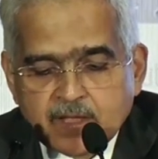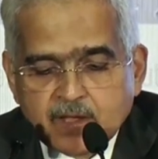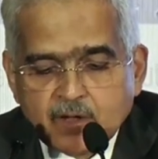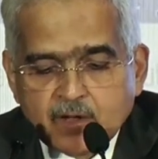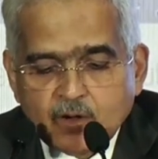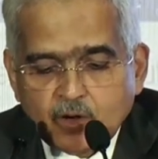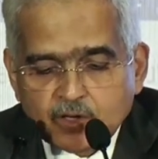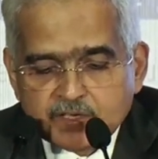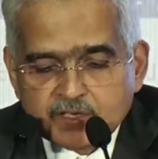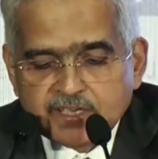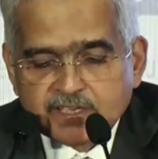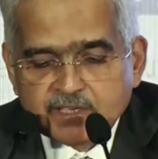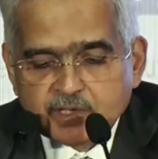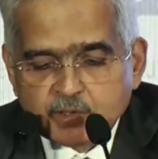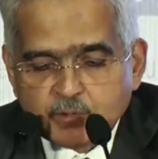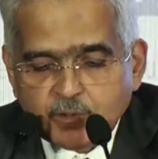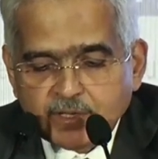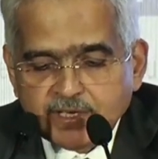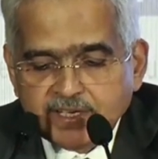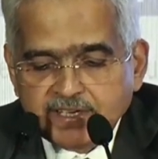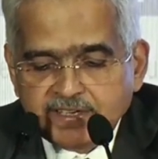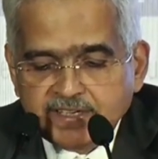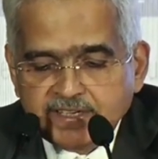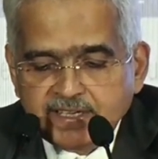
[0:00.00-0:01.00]
Audit
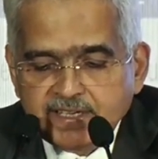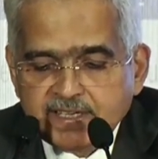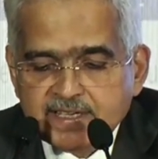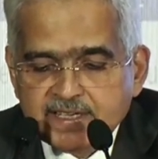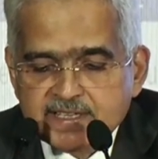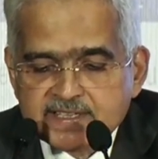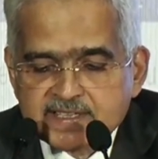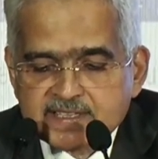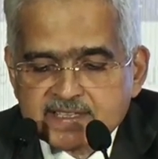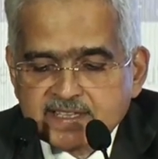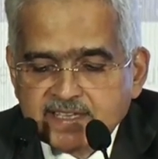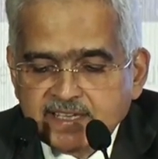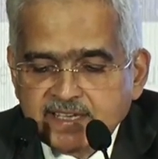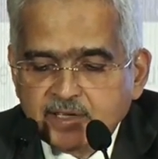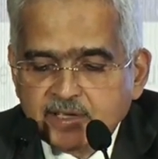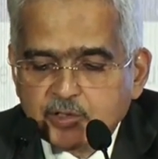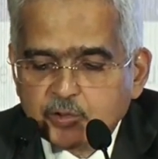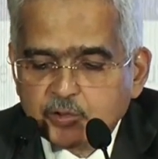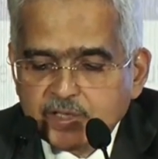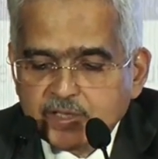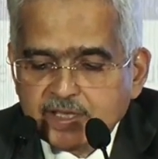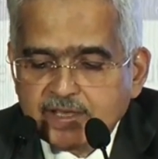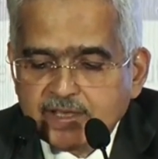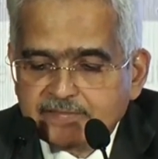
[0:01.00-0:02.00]
quality is key to
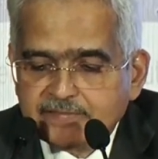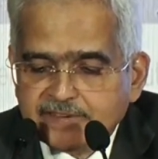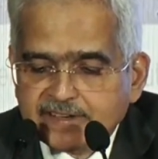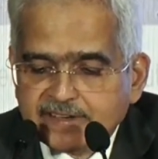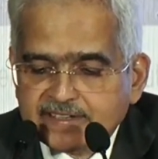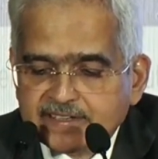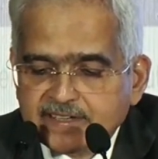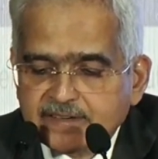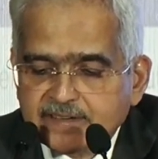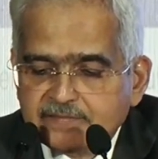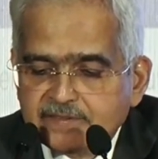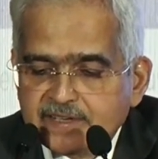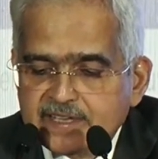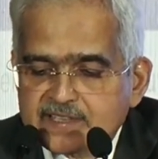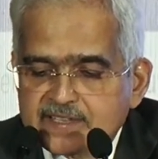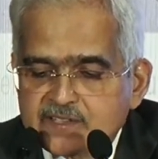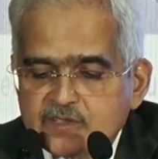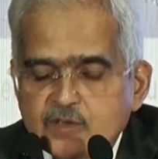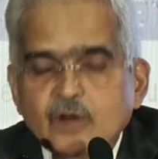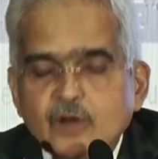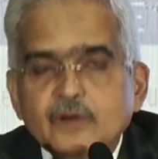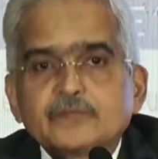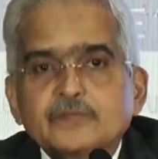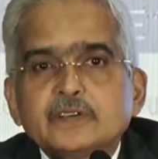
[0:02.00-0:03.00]
the effectiveness
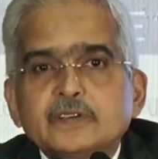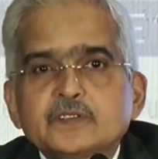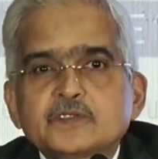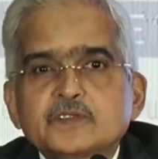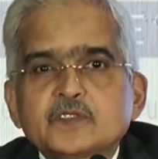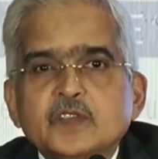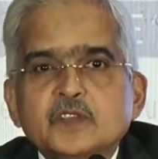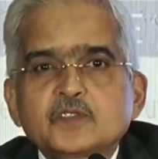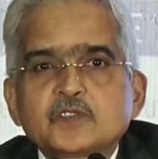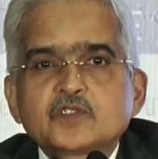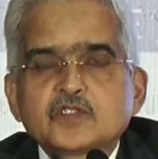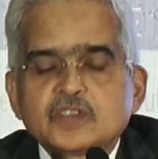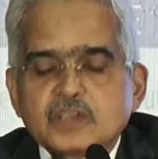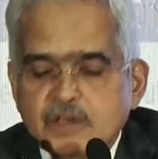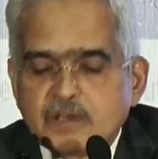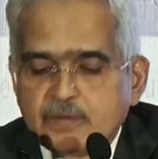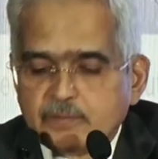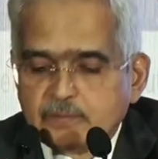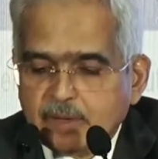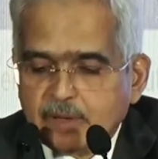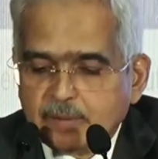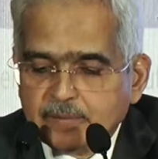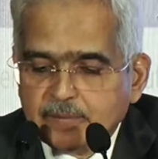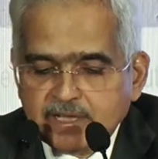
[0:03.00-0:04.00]
of such
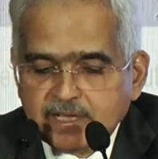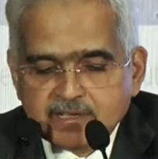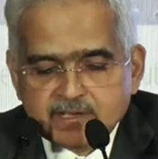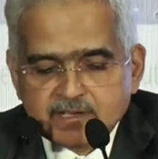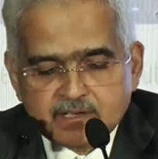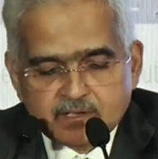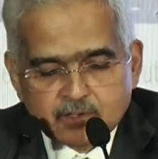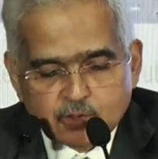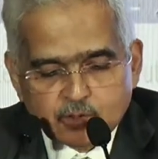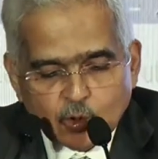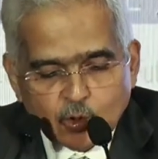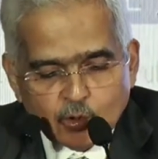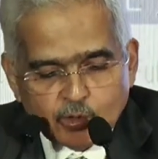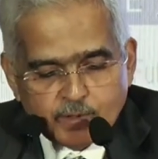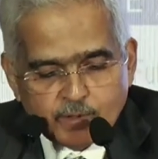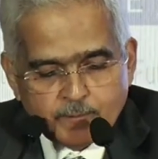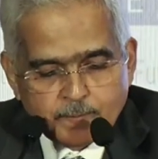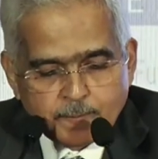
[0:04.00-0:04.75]
public role.